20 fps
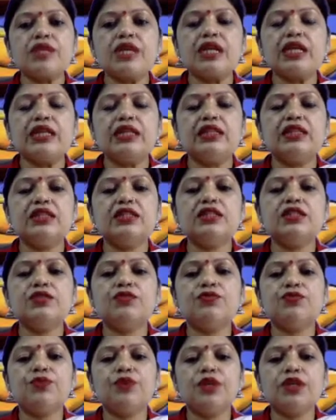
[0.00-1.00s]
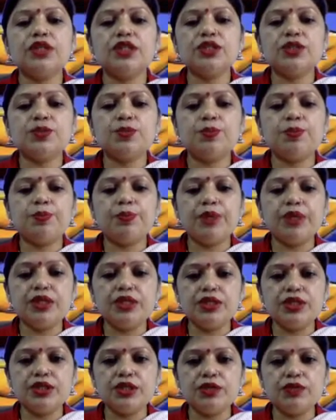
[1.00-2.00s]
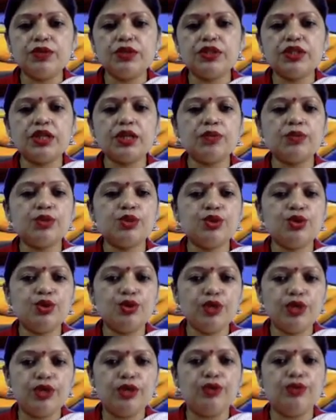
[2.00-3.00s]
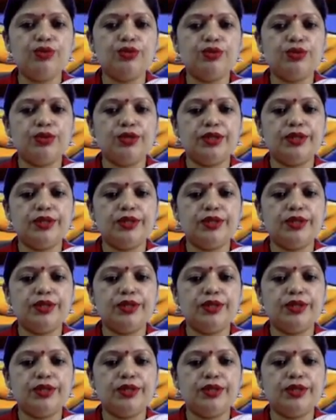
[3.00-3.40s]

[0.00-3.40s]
This is the first picture which I am showing you today.